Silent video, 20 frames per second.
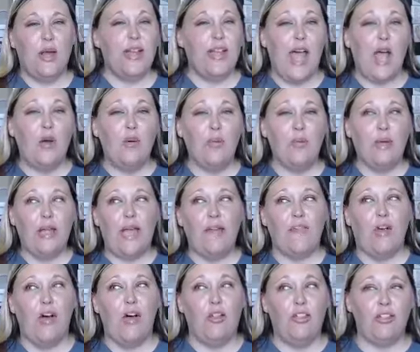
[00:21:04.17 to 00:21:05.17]
right now we
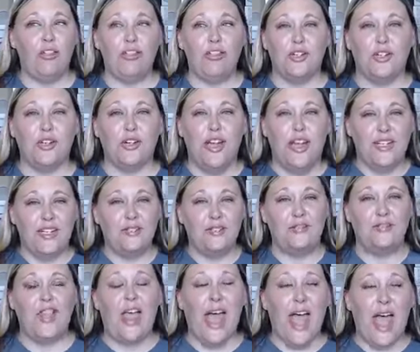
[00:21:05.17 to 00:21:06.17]
have all the dirt, it's
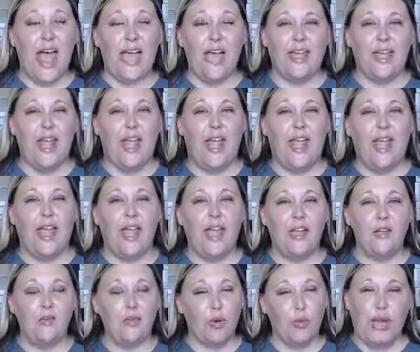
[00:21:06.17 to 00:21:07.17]
flat,
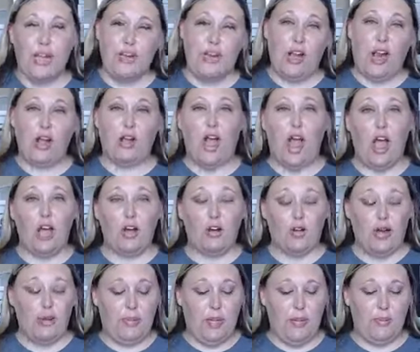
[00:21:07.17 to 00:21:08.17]
and we're waiting on
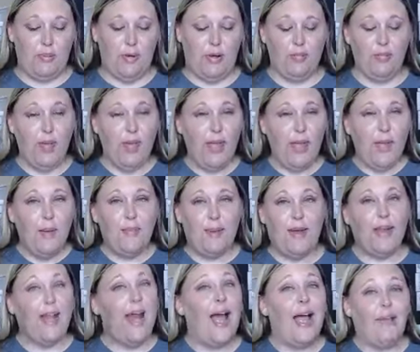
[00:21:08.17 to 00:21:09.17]
concrete, people.
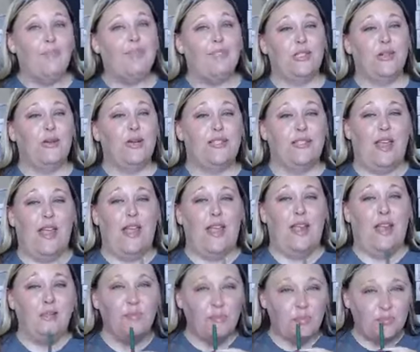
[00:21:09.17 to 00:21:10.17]
But I am so
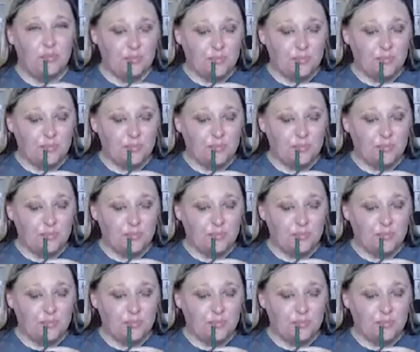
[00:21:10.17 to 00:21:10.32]
excited.